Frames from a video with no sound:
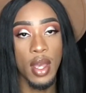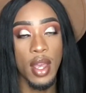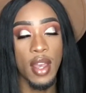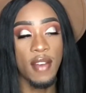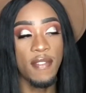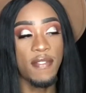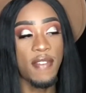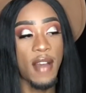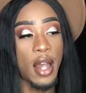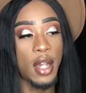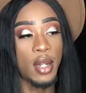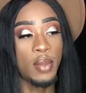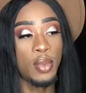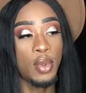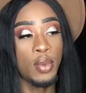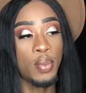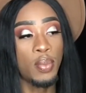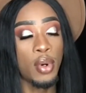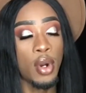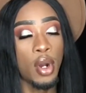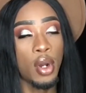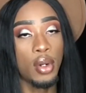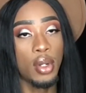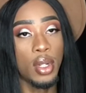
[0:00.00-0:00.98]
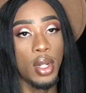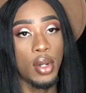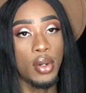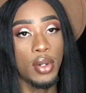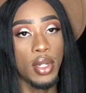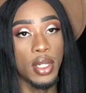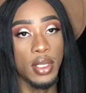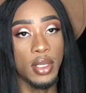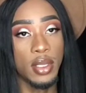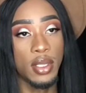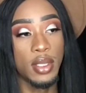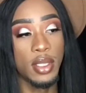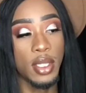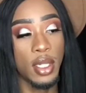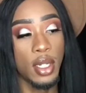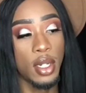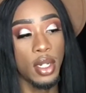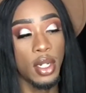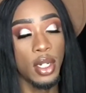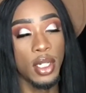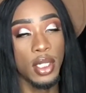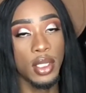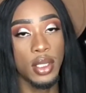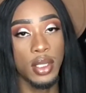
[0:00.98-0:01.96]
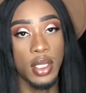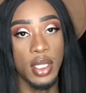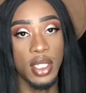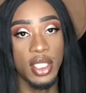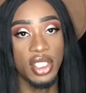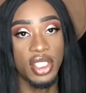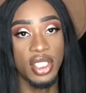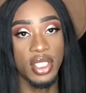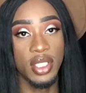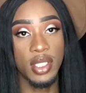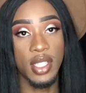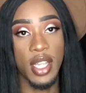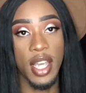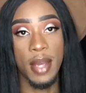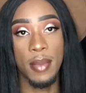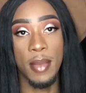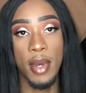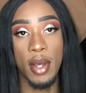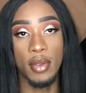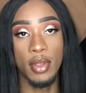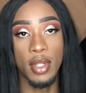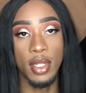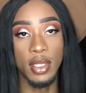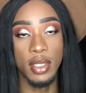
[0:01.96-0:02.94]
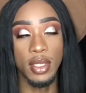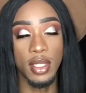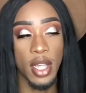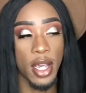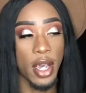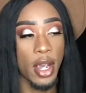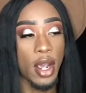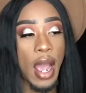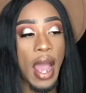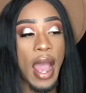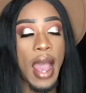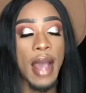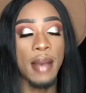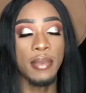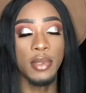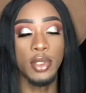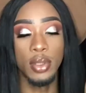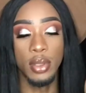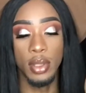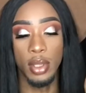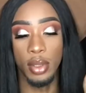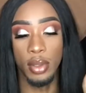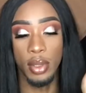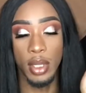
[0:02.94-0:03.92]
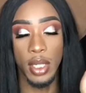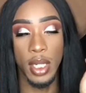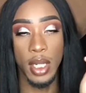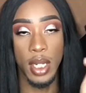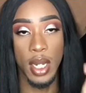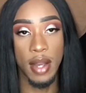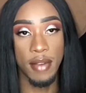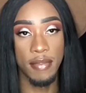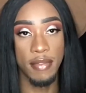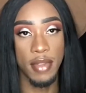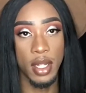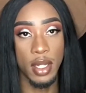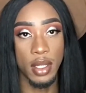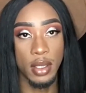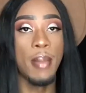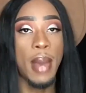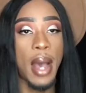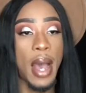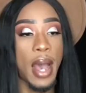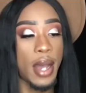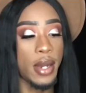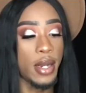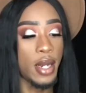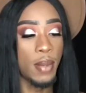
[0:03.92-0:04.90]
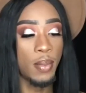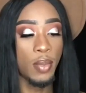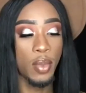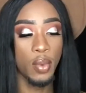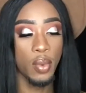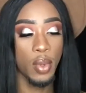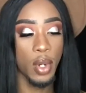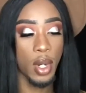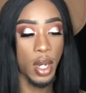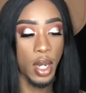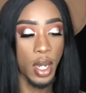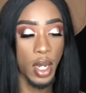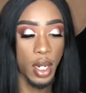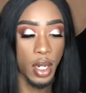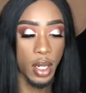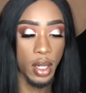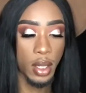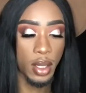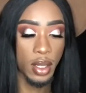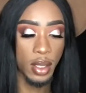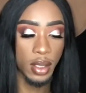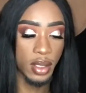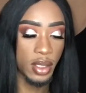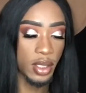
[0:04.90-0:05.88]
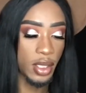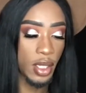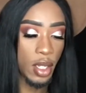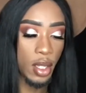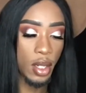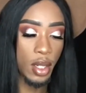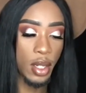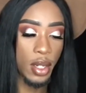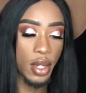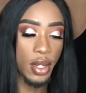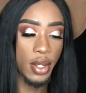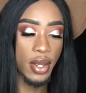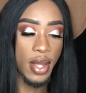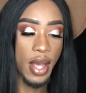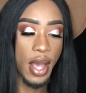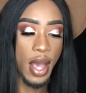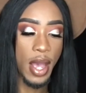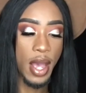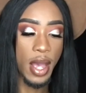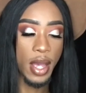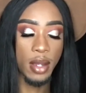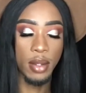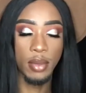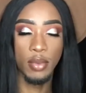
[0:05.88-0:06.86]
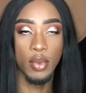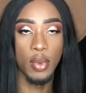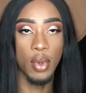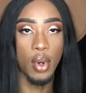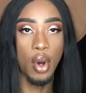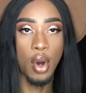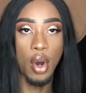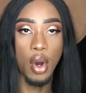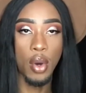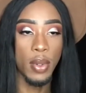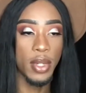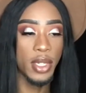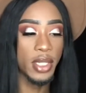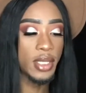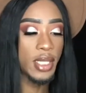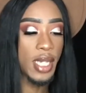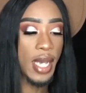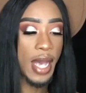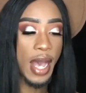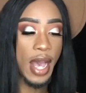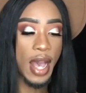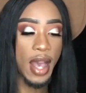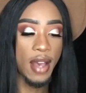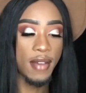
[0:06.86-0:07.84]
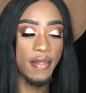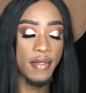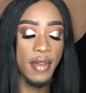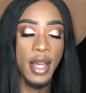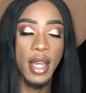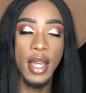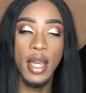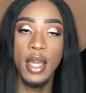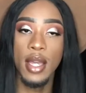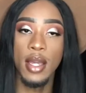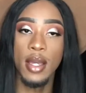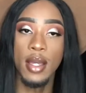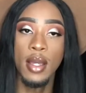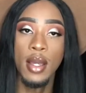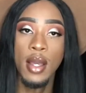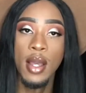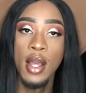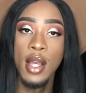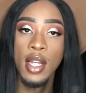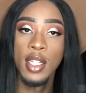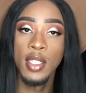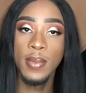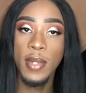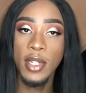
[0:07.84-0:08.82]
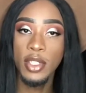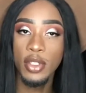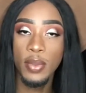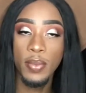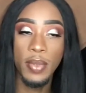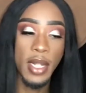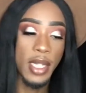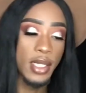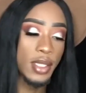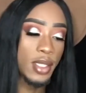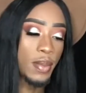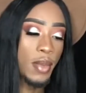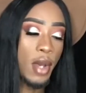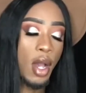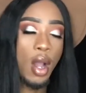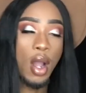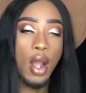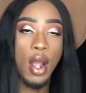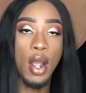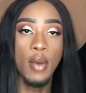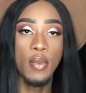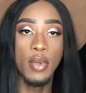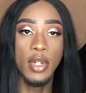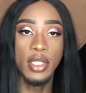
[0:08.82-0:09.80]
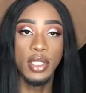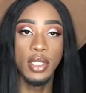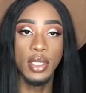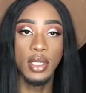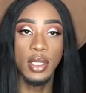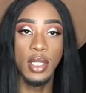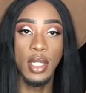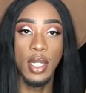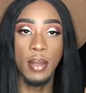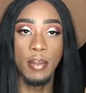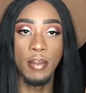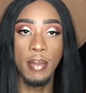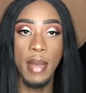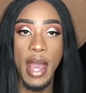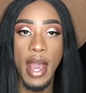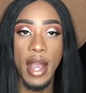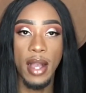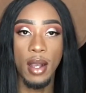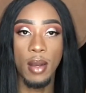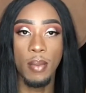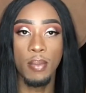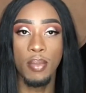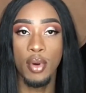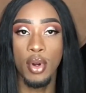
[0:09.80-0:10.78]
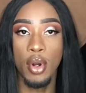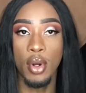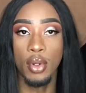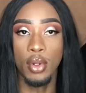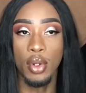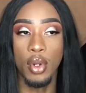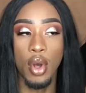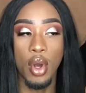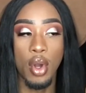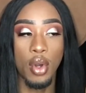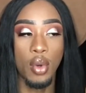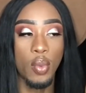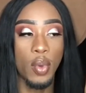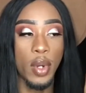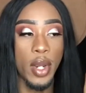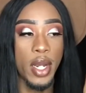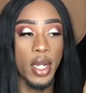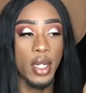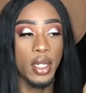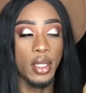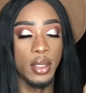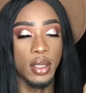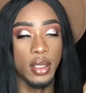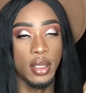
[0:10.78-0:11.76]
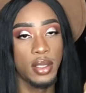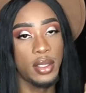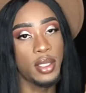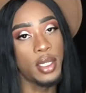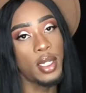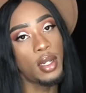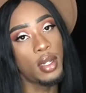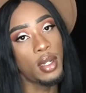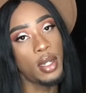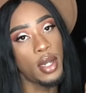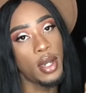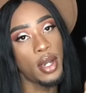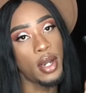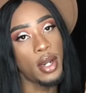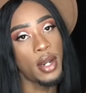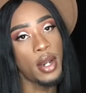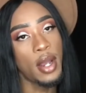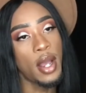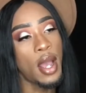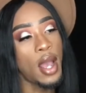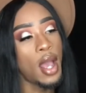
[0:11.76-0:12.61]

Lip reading: Infallible Pro Glow concealers, these just came out this year. I absolutely love this. My number one concealer that will always have a special place in my heart, which is the MAC Pro Longwear concealer.